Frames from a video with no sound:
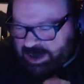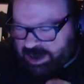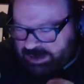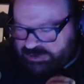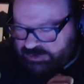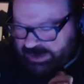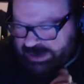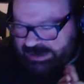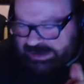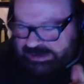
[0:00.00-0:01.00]

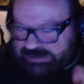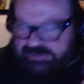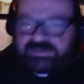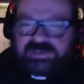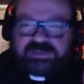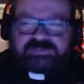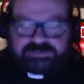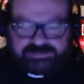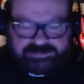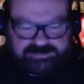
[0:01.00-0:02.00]
Australia.
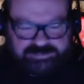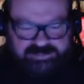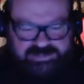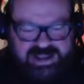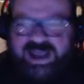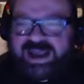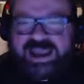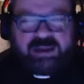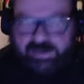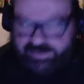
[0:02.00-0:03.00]
Yeah, I
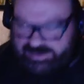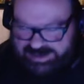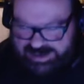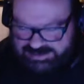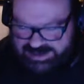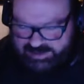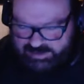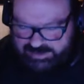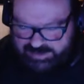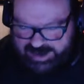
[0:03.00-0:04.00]
can't remember the last time
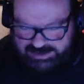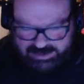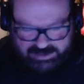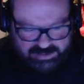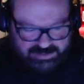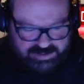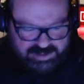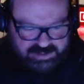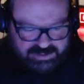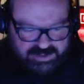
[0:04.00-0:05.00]
I was back there, other
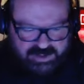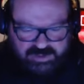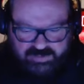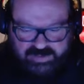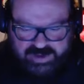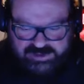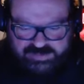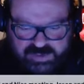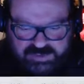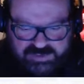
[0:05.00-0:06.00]
than the, the girl that I
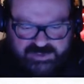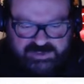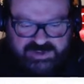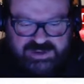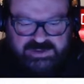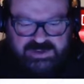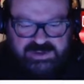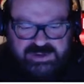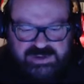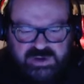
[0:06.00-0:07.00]
spoke to, the
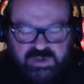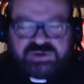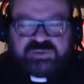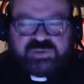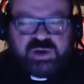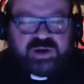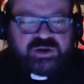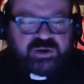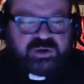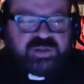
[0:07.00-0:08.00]
ghost
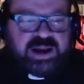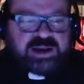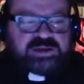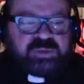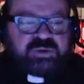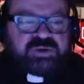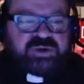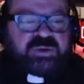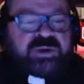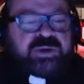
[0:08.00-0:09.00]
hunter that I spoke
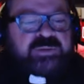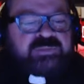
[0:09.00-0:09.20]
to.